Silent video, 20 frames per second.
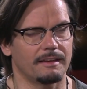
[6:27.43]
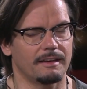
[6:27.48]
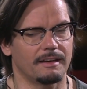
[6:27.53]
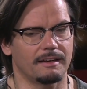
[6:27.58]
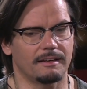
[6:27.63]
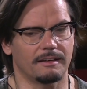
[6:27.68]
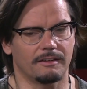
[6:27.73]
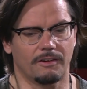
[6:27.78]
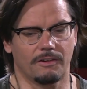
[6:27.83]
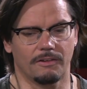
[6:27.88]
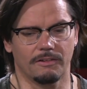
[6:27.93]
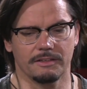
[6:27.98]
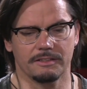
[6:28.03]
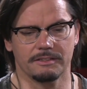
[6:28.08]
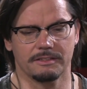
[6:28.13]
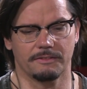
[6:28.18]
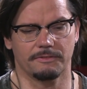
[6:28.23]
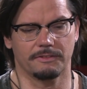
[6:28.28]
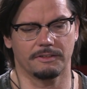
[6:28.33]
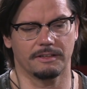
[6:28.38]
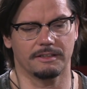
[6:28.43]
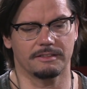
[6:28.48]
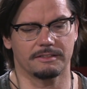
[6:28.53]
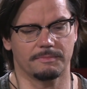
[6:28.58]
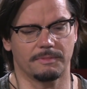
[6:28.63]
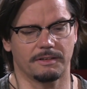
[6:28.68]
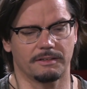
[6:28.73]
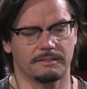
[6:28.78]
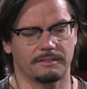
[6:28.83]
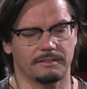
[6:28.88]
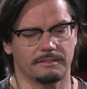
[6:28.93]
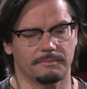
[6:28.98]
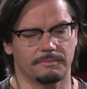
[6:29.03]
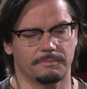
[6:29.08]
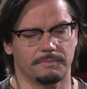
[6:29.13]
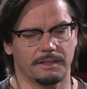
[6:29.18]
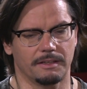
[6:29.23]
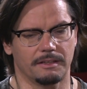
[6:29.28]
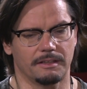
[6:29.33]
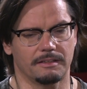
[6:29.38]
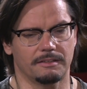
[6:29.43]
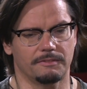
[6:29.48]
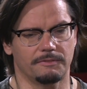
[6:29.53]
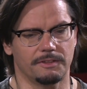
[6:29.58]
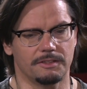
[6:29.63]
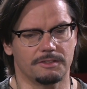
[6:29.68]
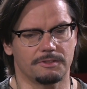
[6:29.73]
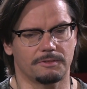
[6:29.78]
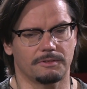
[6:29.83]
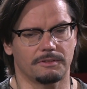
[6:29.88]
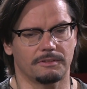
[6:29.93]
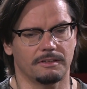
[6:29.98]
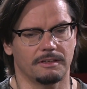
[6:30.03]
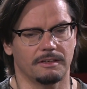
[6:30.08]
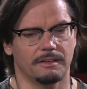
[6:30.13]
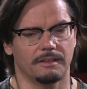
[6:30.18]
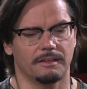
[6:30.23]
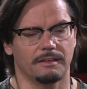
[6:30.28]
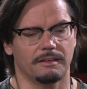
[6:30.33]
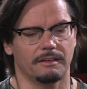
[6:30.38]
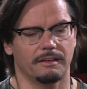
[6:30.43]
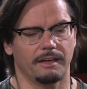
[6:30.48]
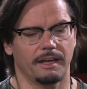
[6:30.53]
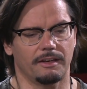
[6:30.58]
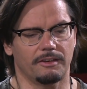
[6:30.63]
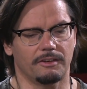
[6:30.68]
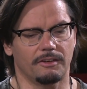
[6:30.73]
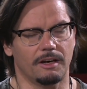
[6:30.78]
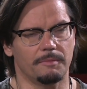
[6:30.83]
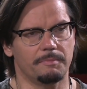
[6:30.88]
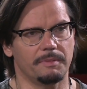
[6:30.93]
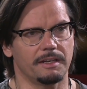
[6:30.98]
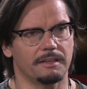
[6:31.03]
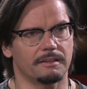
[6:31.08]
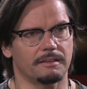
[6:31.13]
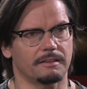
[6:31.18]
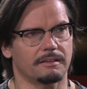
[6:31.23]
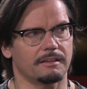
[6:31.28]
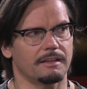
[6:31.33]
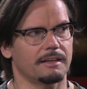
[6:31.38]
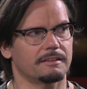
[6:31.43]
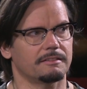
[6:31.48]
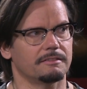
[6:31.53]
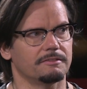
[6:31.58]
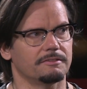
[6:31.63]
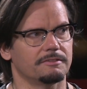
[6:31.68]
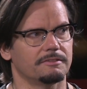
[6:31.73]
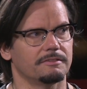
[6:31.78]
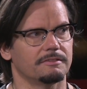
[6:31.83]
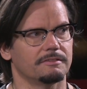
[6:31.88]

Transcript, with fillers: Uh, all these different things about being individual and not being in the collective